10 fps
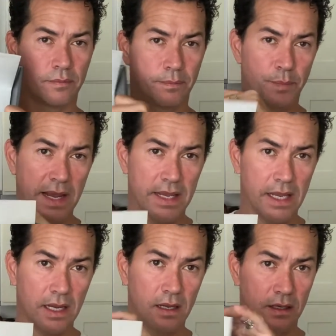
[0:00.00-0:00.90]

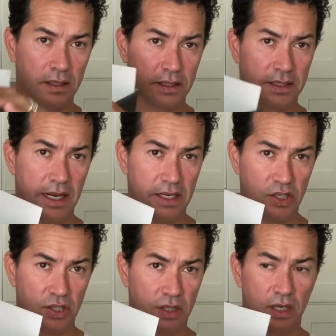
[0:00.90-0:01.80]
baking
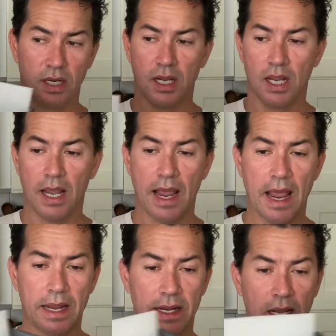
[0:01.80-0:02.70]
dish.
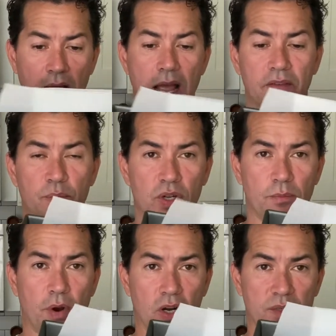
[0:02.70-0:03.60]
And I've put
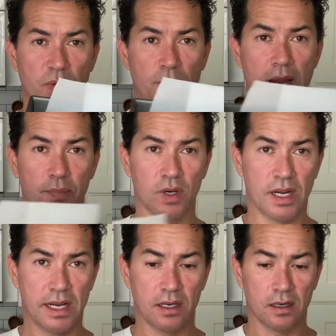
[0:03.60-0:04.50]
parchment paper in
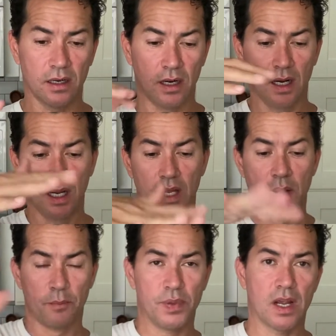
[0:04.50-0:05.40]
here
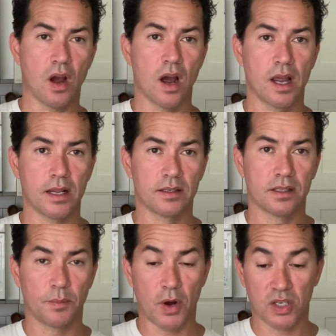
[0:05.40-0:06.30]
because
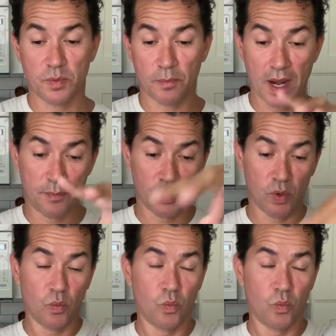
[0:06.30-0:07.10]
the parchment paper,